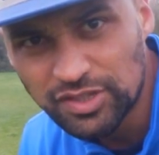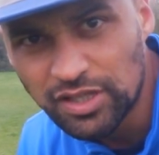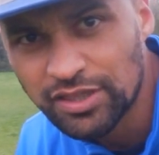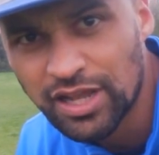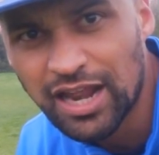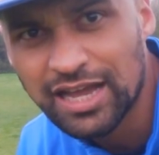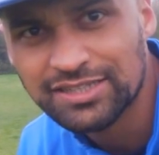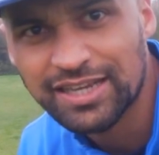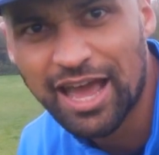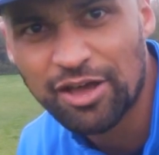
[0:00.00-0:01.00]
that likes
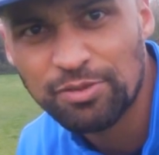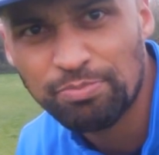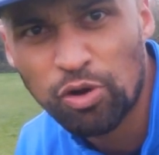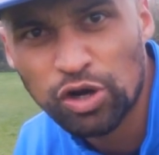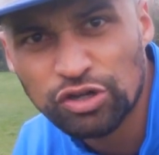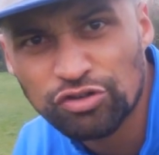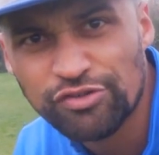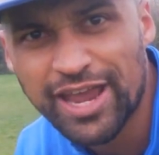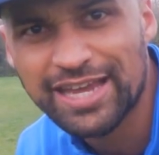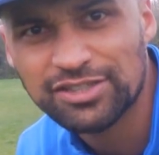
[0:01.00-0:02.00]
to get on the ball and
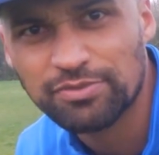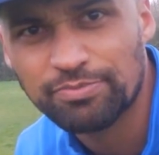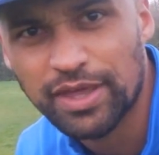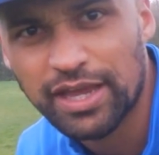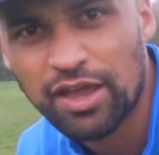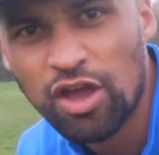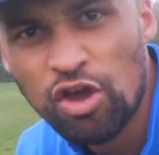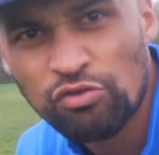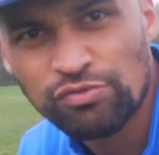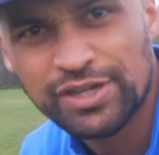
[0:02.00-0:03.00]
create something,
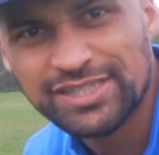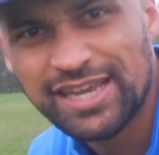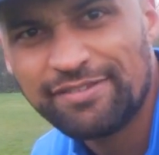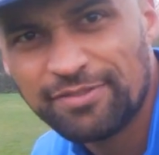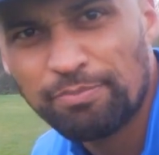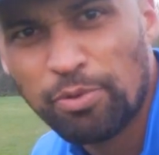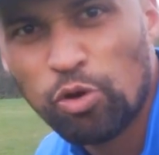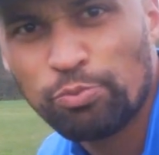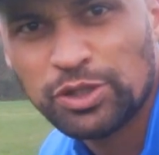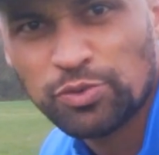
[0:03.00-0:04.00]
receive the
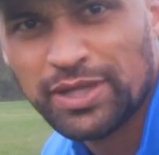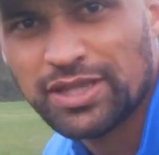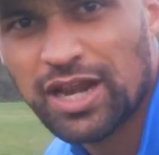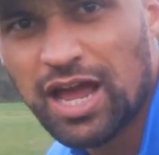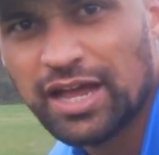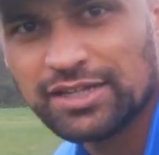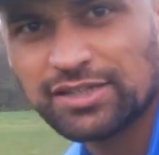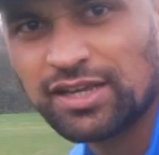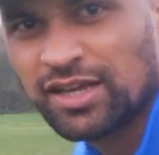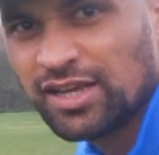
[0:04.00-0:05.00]
ball between the
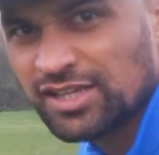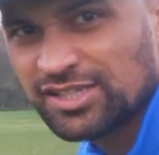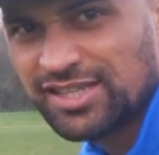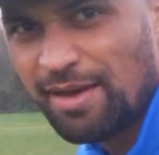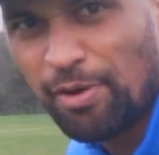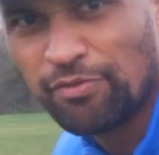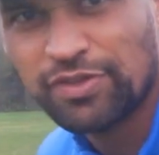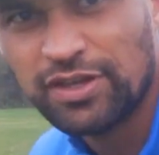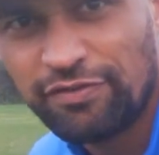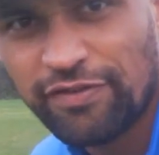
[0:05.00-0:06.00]
lines. Step off
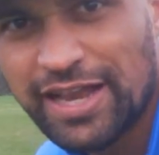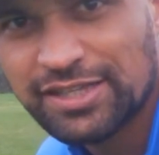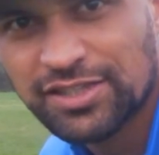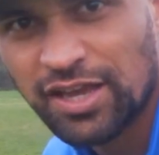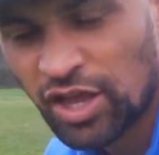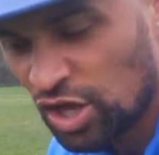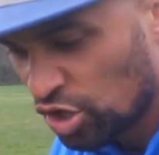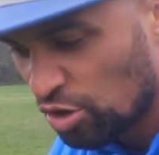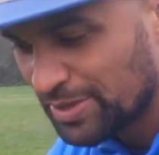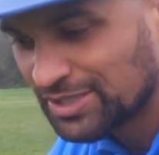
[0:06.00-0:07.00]
the defence,
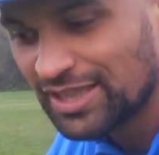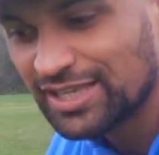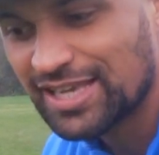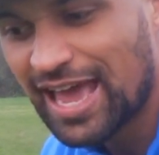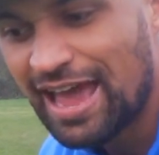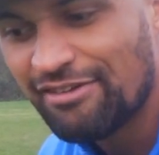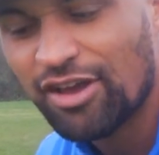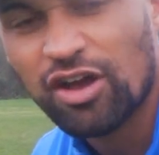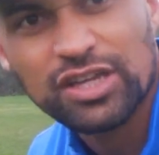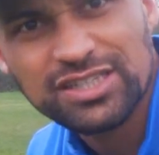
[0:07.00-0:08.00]
come into this
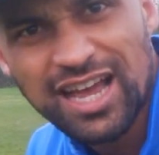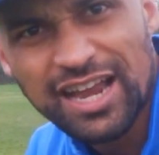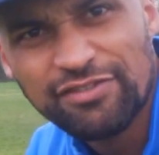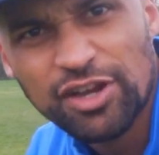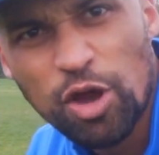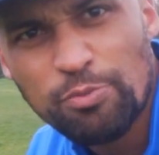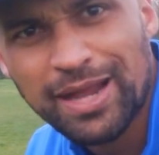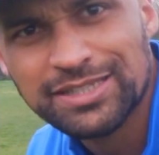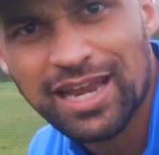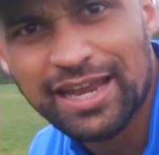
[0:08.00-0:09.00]
area. It's kind of a no
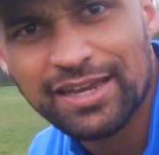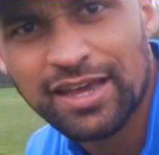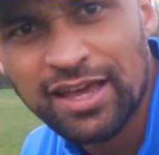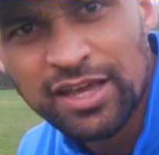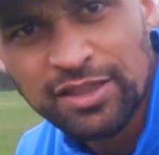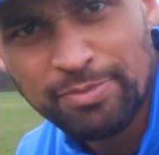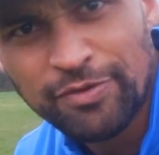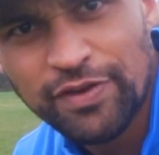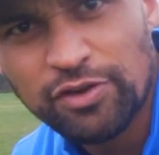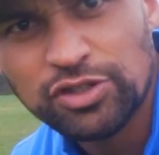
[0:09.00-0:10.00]
man's land. The
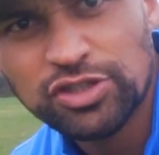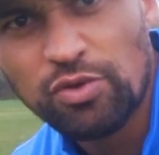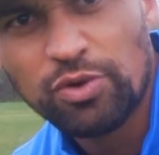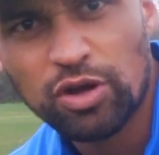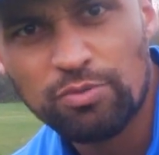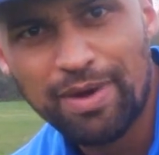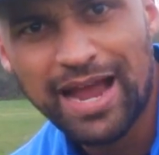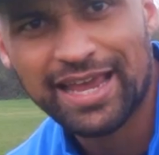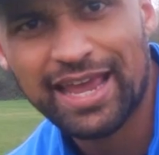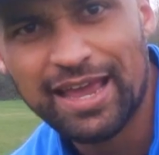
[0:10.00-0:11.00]
midfielders don't want to come
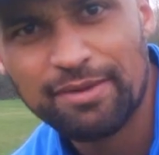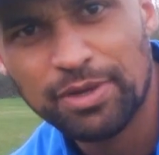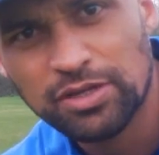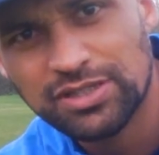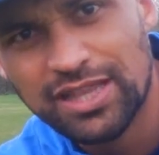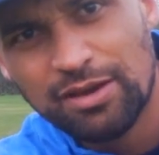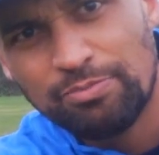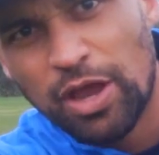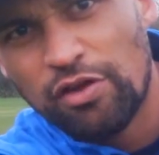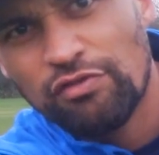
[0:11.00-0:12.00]
back here because then they'll
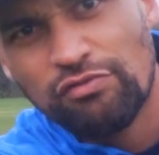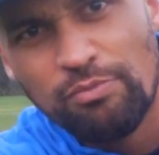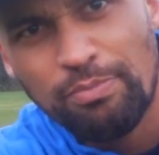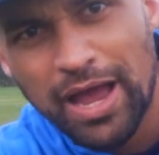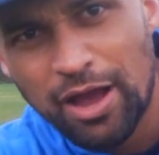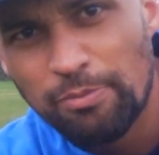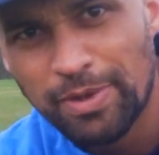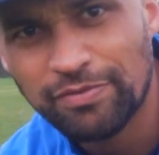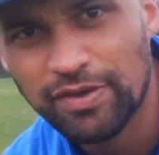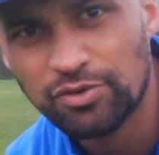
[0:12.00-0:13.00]
be overrun by our
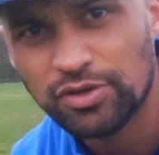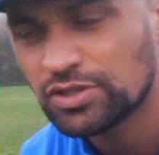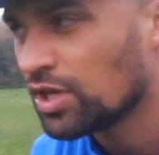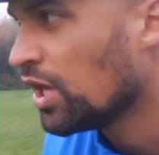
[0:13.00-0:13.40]
midfielders.